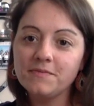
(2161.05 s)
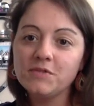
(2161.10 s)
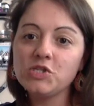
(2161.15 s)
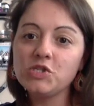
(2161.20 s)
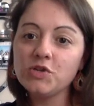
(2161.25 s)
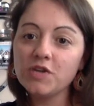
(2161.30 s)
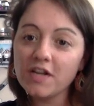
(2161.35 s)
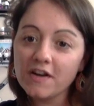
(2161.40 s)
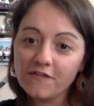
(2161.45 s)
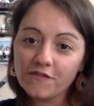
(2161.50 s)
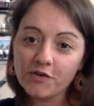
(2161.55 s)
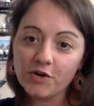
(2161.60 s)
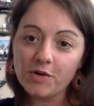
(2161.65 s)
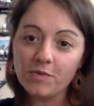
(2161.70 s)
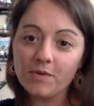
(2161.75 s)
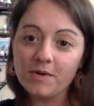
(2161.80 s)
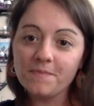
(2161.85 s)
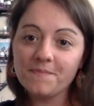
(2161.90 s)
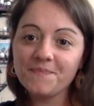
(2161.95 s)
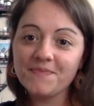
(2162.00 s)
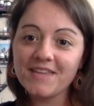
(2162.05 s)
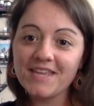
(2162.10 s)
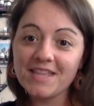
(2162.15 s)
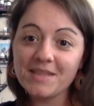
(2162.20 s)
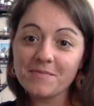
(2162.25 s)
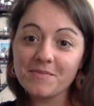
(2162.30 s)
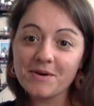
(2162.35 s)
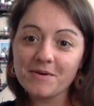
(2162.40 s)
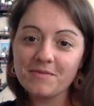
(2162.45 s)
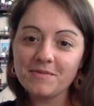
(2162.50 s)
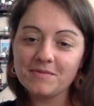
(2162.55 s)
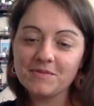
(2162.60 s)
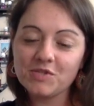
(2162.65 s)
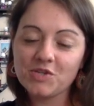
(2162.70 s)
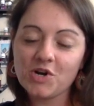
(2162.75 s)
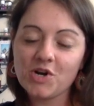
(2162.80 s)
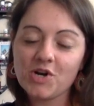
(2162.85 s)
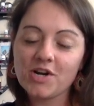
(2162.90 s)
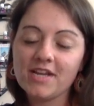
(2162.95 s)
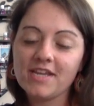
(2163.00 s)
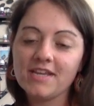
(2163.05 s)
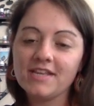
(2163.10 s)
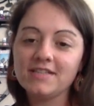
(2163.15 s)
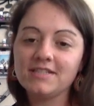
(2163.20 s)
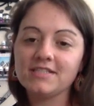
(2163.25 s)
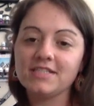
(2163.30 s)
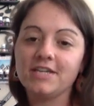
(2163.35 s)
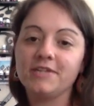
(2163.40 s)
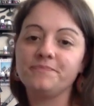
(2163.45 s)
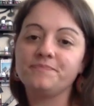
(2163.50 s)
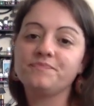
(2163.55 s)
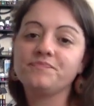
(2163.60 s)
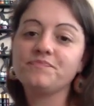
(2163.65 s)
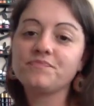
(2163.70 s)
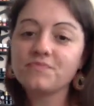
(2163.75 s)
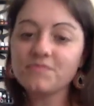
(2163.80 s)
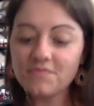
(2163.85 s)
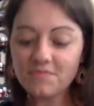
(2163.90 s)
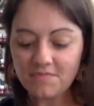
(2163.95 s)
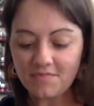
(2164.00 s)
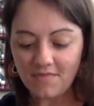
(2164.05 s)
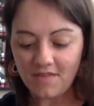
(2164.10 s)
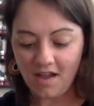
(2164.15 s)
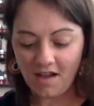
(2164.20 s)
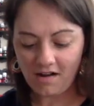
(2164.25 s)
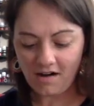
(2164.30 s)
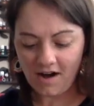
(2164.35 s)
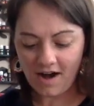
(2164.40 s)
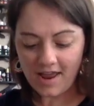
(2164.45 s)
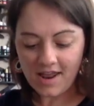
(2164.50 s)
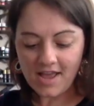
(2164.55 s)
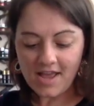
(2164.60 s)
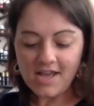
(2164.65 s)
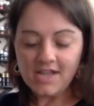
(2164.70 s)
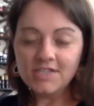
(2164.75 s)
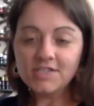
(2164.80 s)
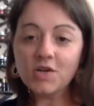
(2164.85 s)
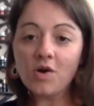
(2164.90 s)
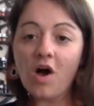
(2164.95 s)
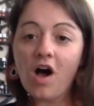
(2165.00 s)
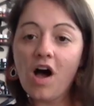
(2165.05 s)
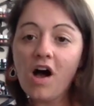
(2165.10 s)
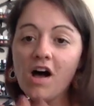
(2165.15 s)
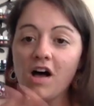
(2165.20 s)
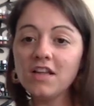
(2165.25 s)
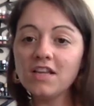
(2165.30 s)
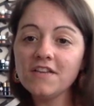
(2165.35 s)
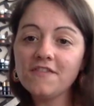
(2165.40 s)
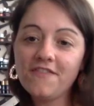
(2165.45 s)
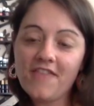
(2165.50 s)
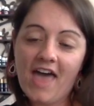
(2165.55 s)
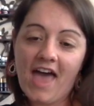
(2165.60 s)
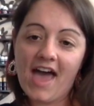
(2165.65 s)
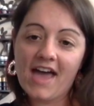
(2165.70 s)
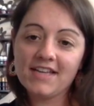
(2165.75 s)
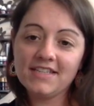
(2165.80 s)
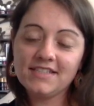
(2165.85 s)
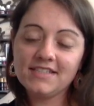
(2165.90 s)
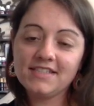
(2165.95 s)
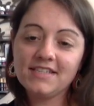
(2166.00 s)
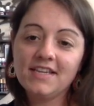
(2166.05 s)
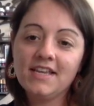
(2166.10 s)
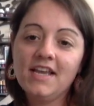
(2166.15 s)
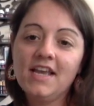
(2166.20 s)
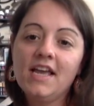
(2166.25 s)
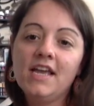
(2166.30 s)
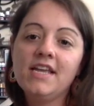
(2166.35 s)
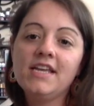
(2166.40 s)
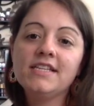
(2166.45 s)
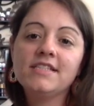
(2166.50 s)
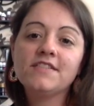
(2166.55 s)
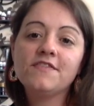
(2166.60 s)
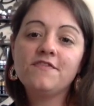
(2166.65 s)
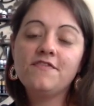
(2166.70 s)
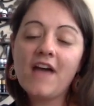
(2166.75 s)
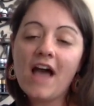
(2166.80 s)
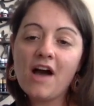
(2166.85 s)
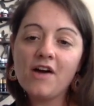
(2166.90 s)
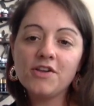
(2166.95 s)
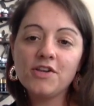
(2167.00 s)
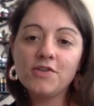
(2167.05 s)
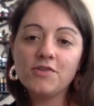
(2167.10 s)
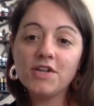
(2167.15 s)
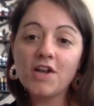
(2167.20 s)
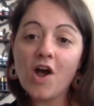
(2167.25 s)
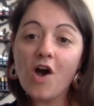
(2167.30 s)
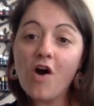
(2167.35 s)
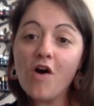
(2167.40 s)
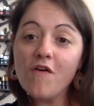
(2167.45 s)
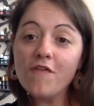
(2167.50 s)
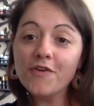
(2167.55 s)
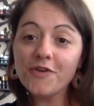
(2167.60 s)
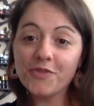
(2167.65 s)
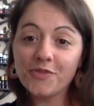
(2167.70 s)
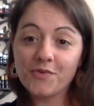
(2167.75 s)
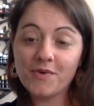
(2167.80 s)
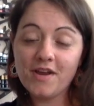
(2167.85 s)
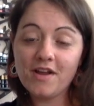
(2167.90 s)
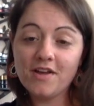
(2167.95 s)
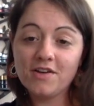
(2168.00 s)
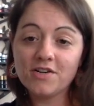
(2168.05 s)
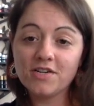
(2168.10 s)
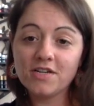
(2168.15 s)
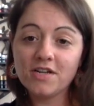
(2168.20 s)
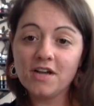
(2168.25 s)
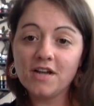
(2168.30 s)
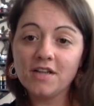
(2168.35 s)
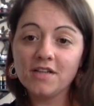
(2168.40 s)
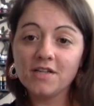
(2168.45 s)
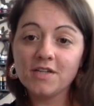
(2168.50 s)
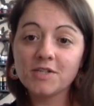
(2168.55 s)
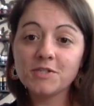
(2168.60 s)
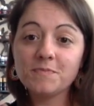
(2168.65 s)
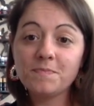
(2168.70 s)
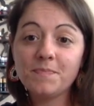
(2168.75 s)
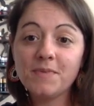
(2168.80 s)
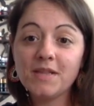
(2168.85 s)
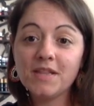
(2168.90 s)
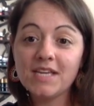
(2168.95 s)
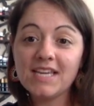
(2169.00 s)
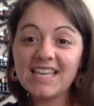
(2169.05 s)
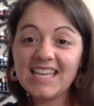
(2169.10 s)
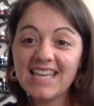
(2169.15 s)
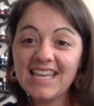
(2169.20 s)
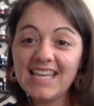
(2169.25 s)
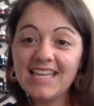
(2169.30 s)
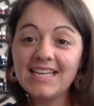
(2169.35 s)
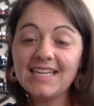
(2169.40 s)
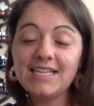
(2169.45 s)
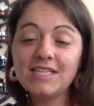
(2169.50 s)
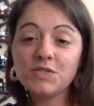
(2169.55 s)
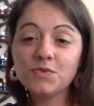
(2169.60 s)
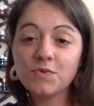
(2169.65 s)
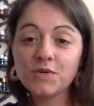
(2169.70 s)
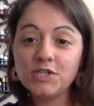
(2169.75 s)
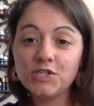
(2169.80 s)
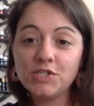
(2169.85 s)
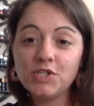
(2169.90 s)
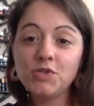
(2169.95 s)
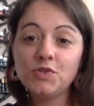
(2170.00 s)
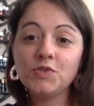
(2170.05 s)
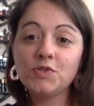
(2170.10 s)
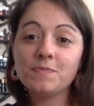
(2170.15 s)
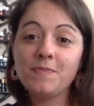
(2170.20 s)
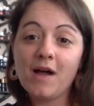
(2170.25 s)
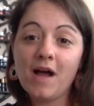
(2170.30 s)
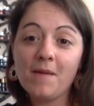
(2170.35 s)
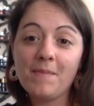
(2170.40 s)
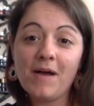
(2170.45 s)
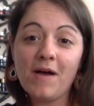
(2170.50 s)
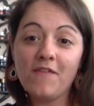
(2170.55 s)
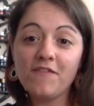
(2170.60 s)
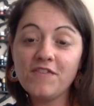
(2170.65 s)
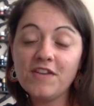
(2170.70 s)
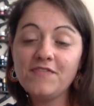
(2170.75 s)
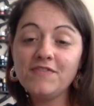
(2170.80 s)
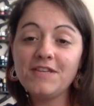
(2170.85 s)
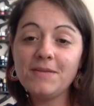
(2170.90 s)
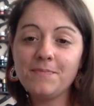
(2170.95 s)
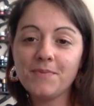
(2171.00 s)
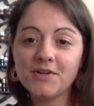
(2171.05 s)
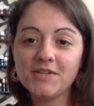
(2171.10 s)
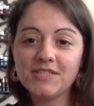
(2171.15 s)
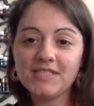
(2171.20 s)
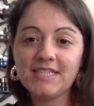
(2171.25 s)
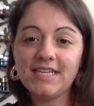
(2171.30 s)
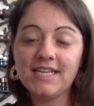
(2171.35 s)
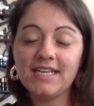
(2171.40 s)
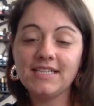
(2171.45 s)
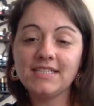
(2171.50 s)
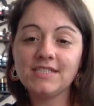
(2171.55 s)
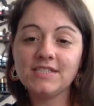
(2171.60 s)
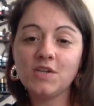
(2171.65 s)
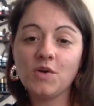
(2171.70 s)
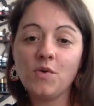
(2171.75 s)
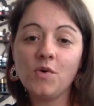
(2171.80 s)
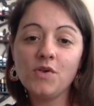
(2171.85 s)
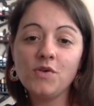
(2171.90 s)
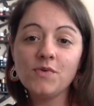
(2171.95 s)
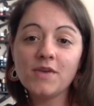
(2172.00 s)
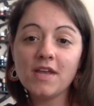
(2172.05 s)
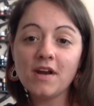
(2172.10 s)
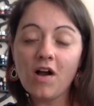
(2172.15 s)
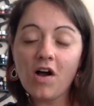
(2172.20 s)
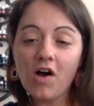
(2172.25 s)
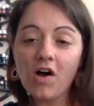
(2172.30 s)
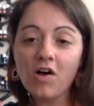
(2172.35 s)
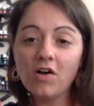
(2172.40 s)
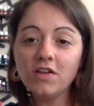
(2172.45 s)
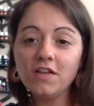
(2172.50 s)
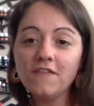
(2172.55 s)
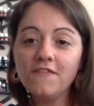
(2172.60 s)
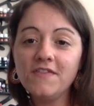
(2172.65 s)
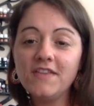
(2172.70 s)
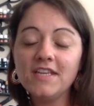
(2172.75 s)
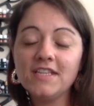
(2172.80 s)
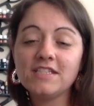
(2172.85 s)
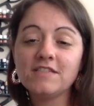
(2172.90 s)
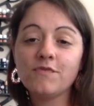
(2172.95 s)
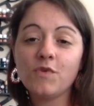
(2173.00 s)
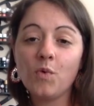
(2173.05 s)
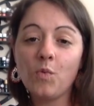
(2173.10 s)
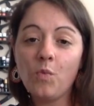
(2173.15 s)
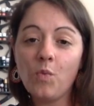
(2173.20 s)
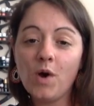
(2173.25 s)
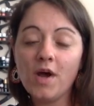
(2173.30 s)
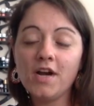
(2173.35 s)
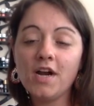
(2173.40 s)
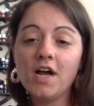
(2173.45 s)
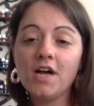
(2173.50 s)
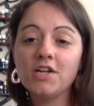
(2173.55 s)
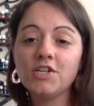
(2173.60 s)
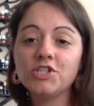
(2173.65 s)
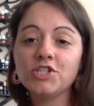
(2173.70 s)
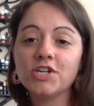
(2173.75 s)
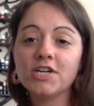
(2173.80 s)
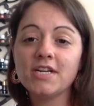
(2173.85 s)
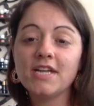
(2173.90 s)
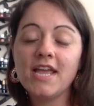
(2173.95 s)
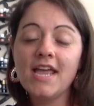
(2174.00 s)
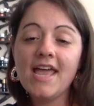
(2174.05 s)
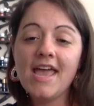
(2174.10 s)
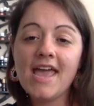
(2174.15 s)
So you get a free one in the premium starter kit. So, all right. So all of that, it's valued at over $300, but the kit is reduced by about 50%. So you get all of this for $160.